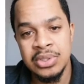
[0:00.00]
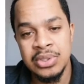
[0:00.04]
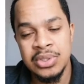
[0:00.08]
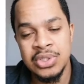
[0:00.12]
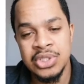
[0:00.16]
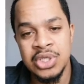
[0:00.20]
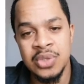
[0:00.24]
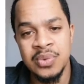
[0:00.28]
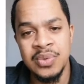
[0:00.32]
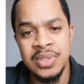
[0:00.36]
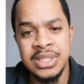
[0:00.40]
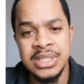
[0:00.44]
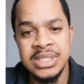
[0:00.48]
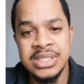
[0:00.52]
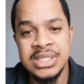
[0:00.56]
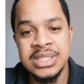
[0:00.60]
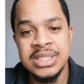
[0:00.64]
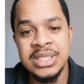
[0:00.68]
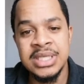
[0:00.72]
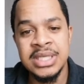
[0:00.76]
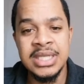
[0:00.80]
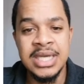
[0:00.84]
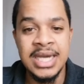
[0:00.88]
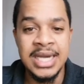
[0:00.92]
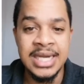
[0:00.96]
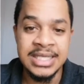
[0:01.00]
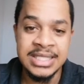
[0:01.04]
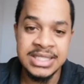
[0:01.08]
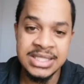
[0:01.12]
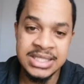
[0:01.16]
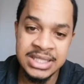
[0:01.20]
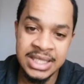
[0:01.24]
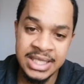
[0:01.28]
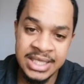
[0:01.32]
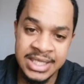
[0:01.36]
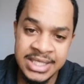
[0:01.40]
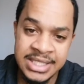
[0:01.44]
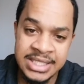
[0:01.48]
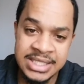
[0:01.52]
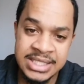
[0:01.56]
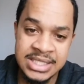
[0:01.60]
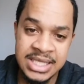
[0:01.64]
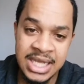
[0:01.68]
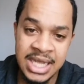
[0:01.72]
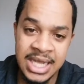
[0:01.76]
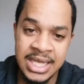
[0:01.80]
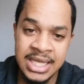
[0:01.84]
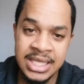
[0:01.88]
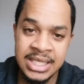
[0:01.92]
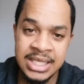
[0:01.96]
So instead, I stay
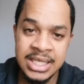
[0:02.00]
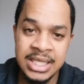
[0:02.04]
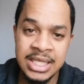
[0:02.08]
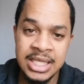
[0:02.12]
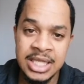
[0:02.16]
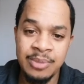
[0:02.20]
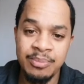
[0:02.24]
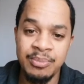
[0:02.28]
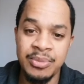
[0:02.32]
inside